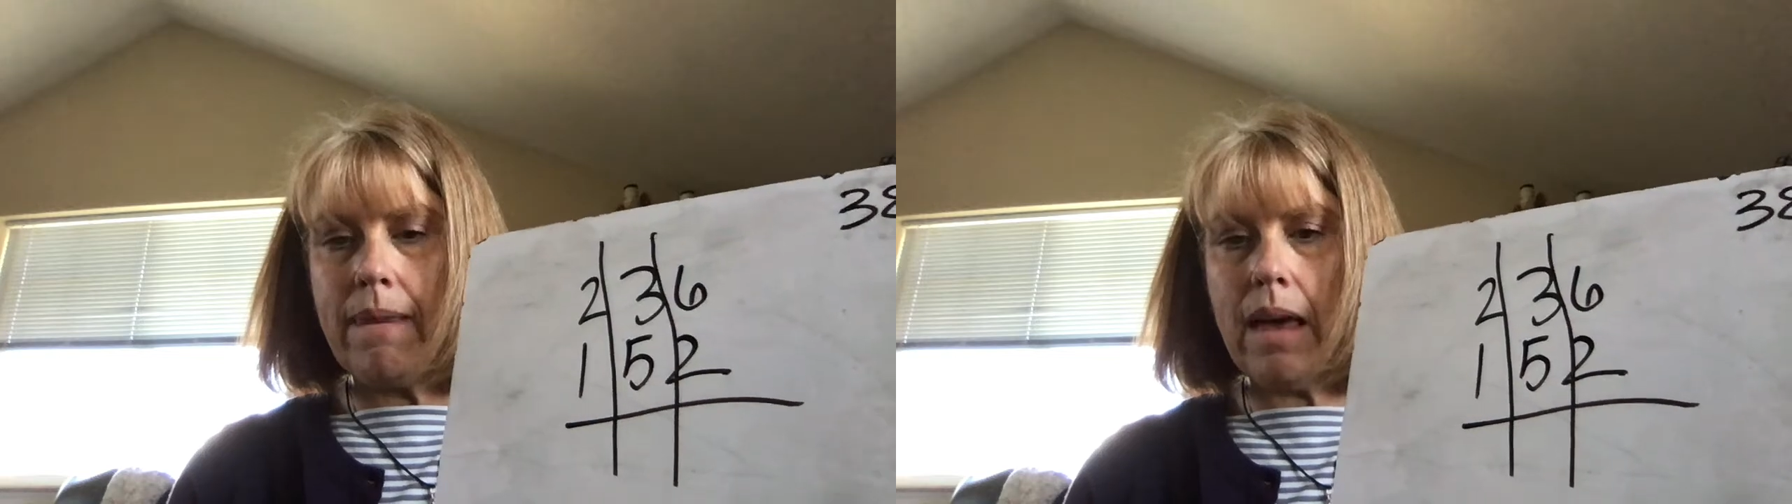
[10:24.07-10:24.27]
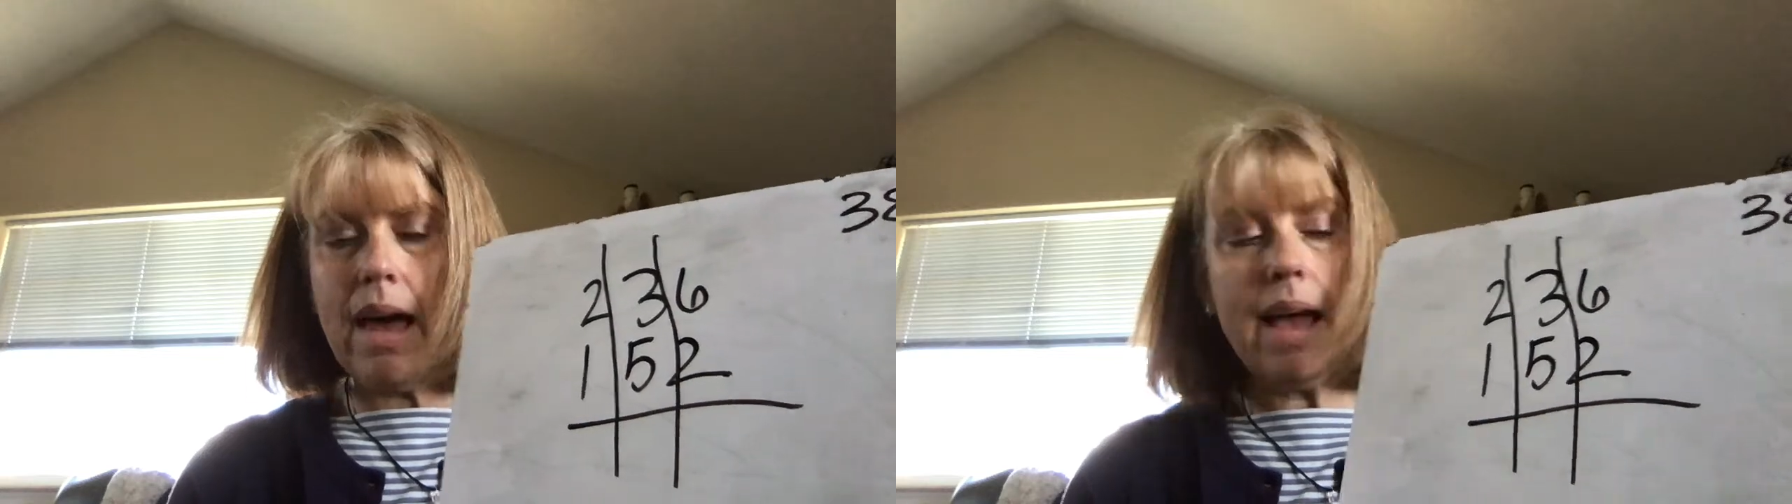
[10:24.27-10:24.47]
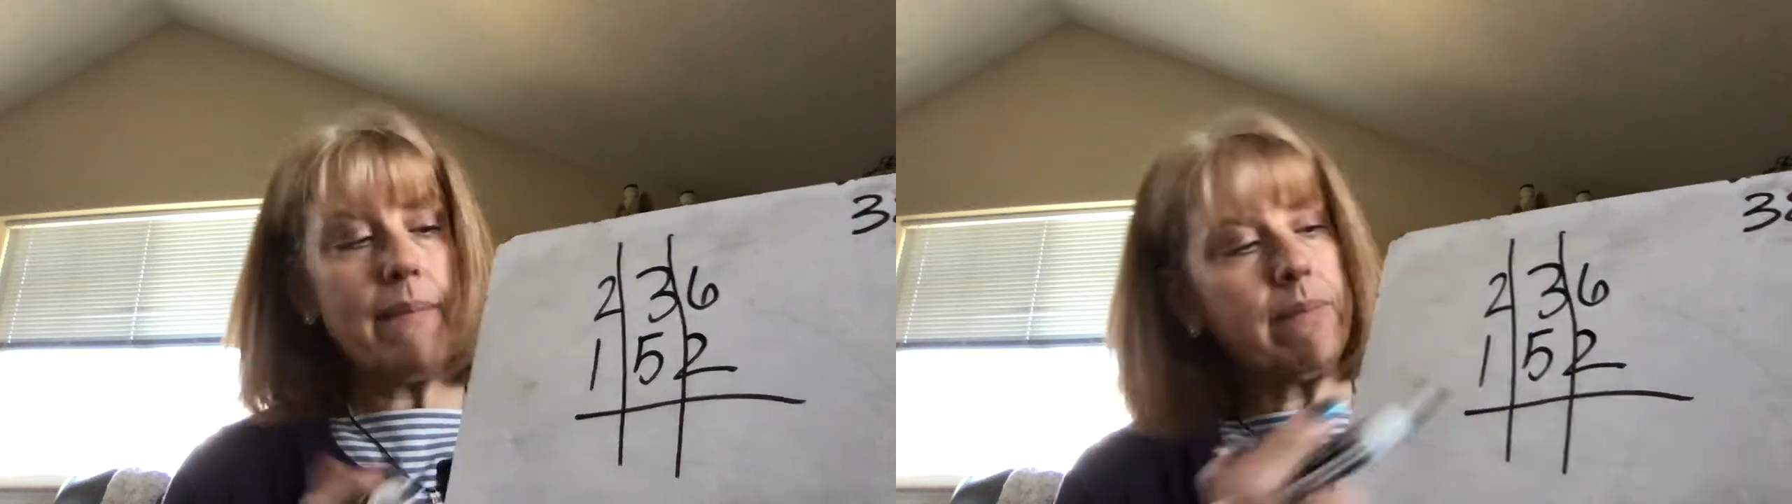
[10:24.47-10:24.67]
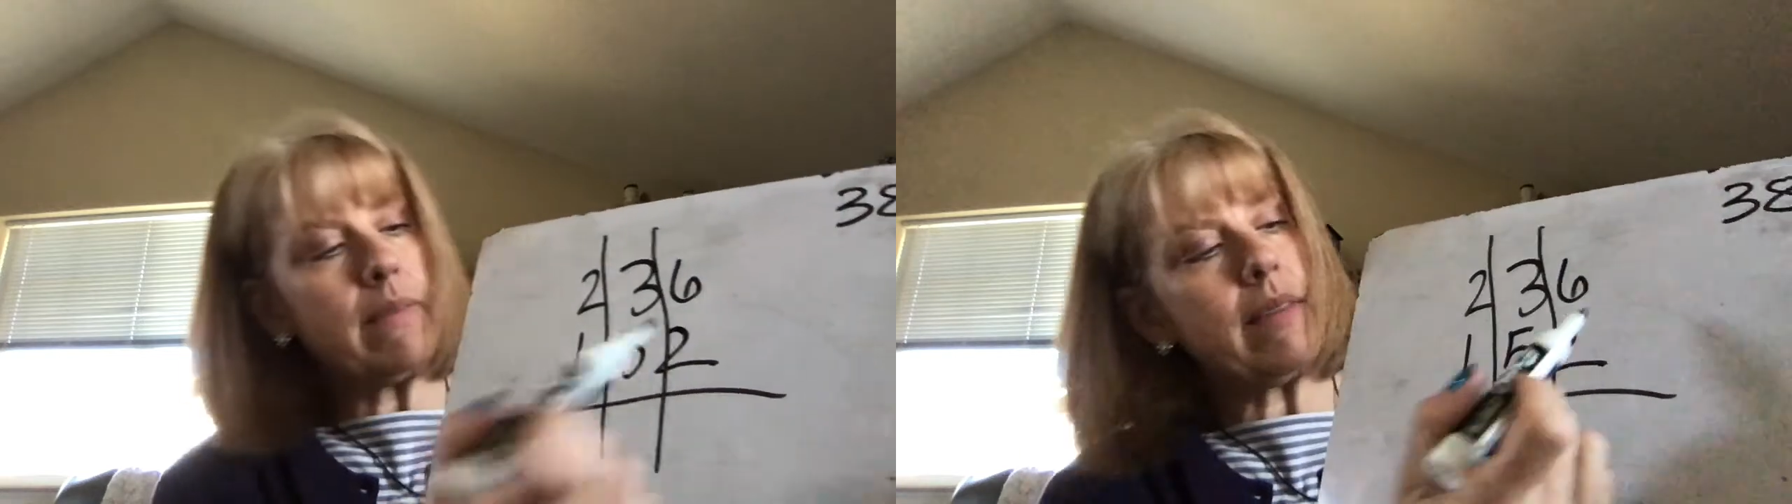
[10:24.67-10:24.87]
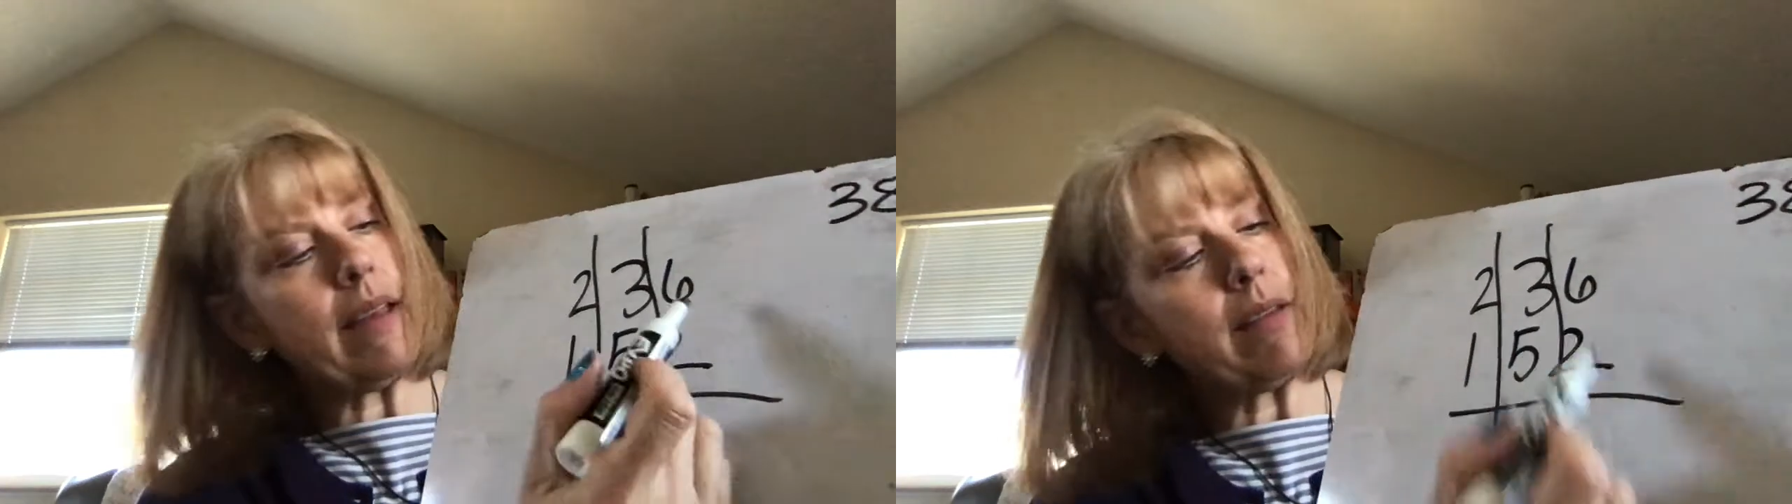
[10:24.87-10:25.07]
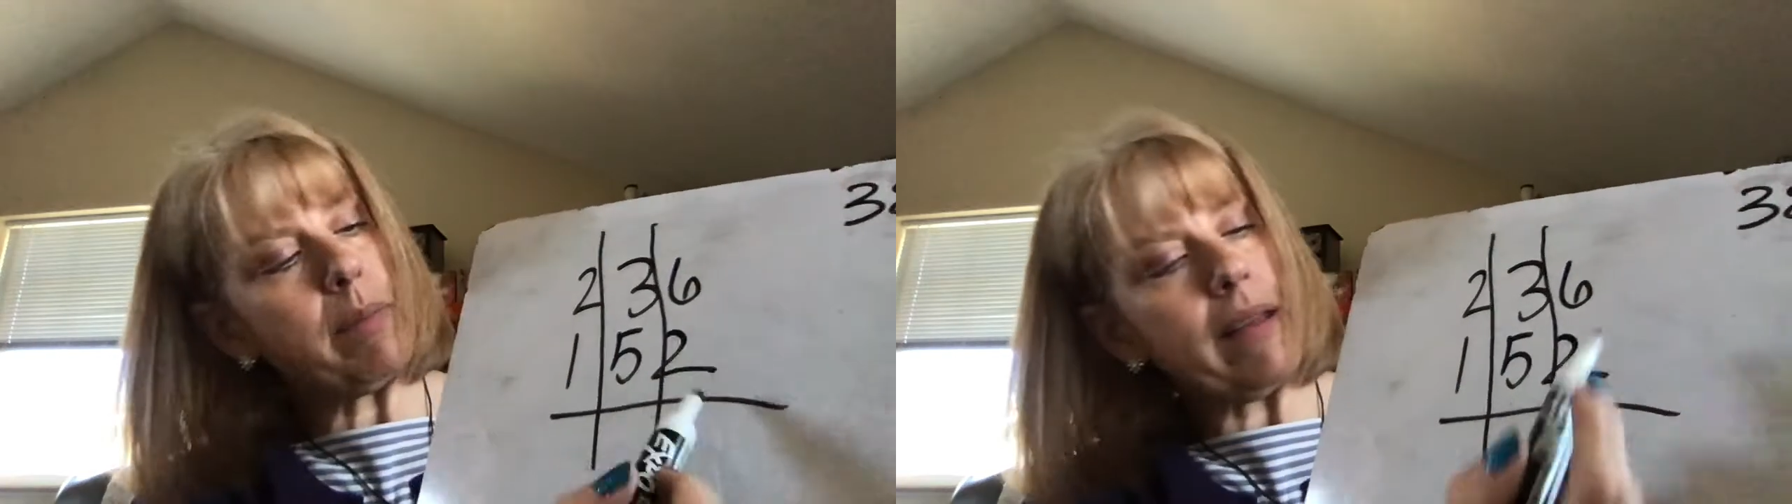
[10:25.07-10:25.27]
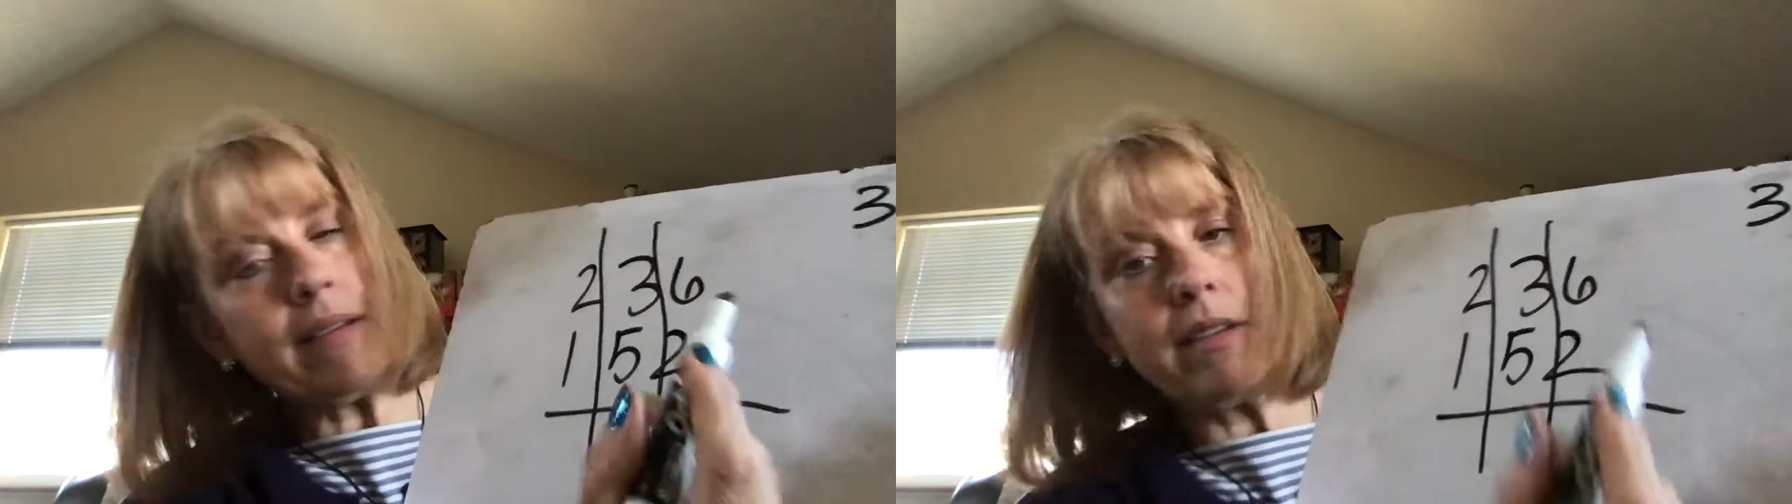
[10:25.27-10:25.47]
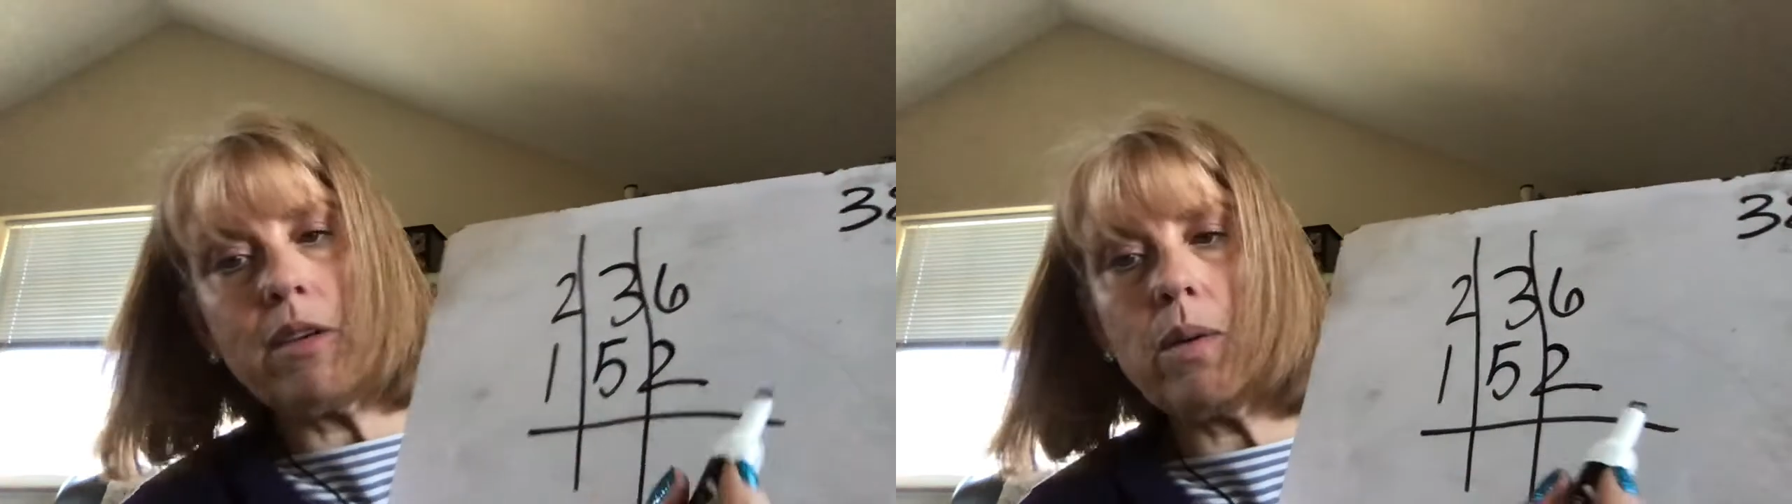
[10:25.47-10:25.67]
Okay, 6
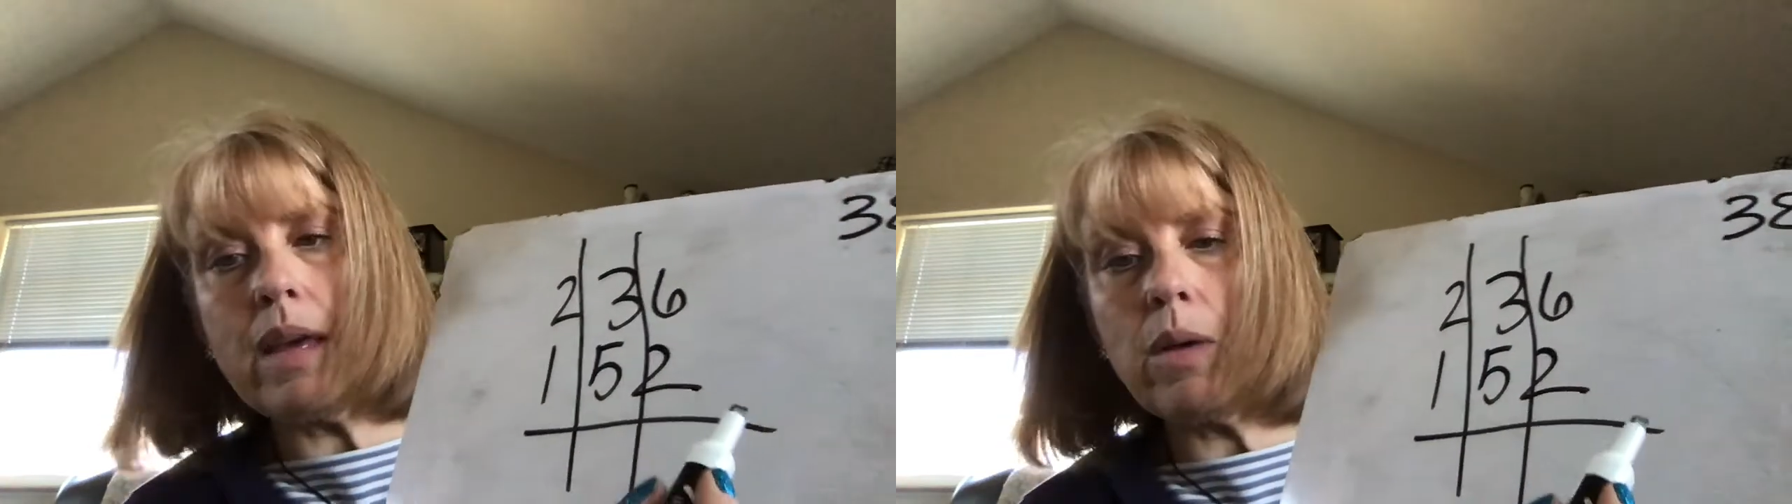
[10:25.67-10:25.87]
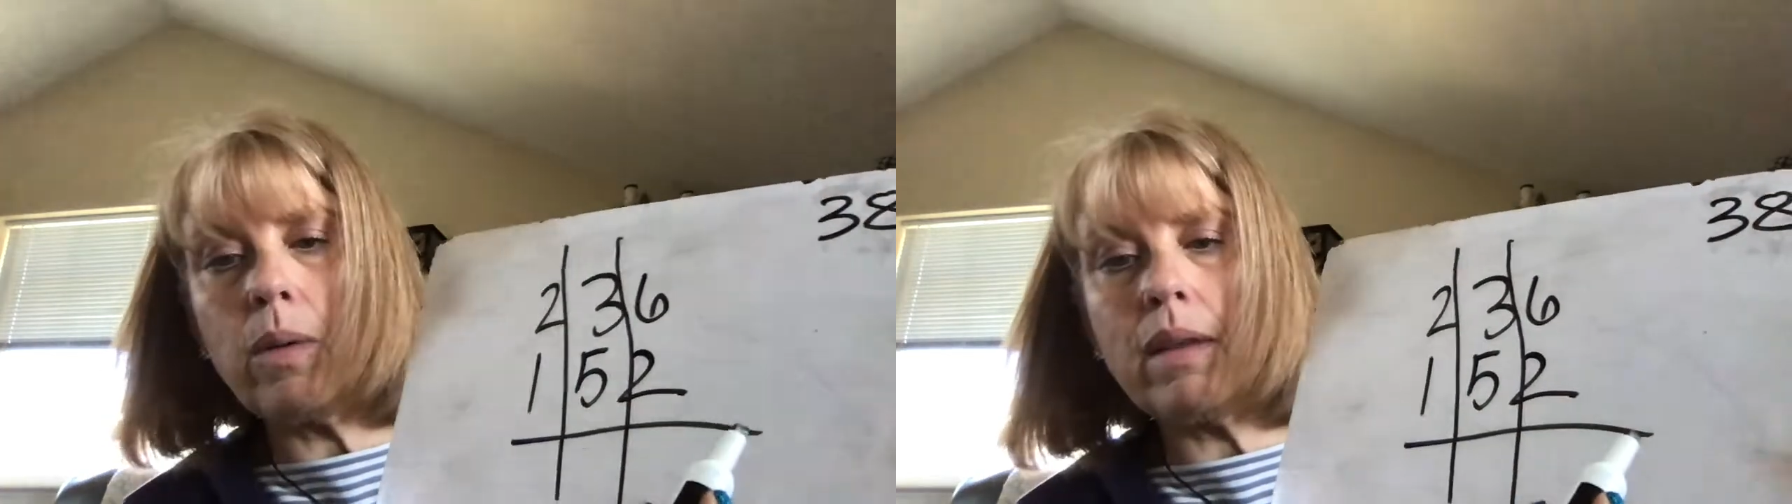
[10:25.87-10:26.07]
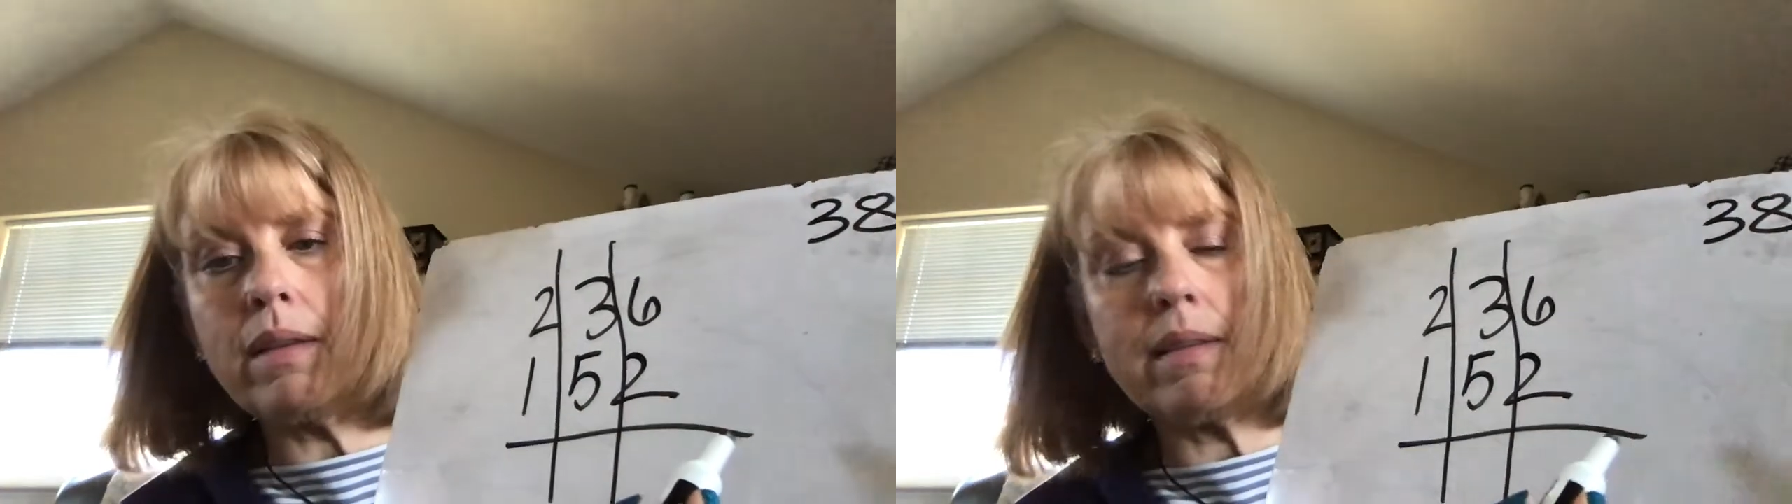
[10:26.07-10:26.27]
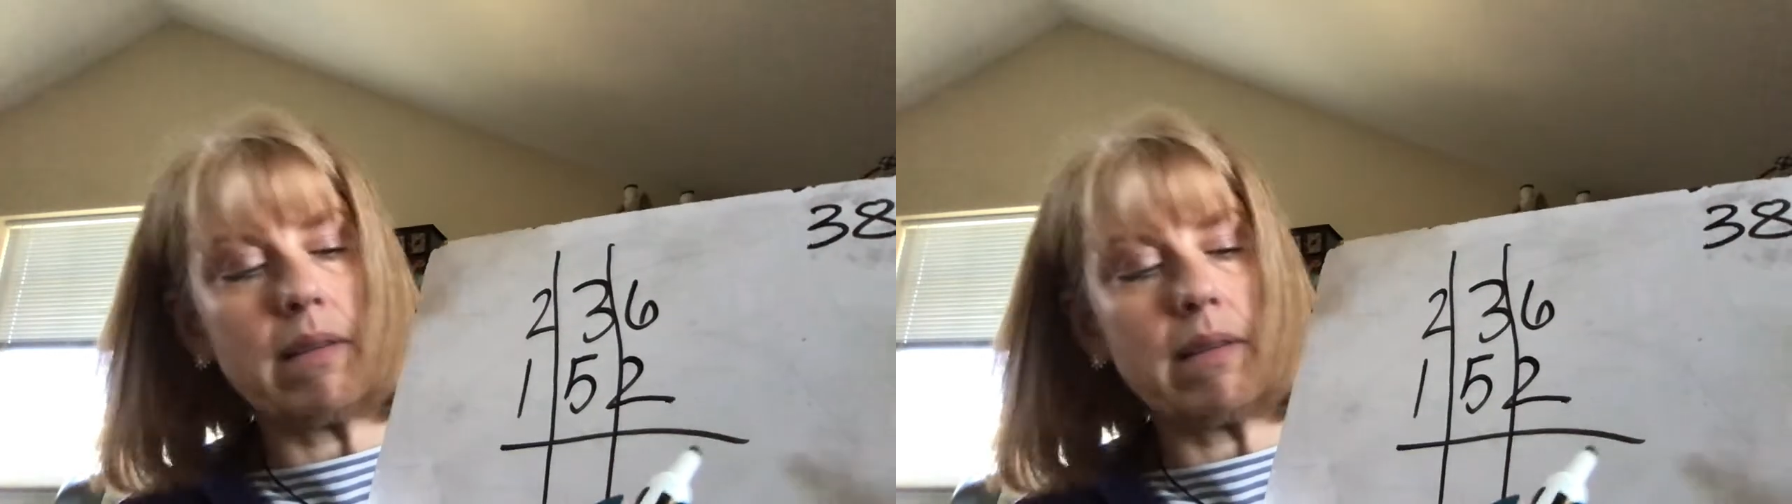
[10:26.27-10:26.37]
plus 2 equals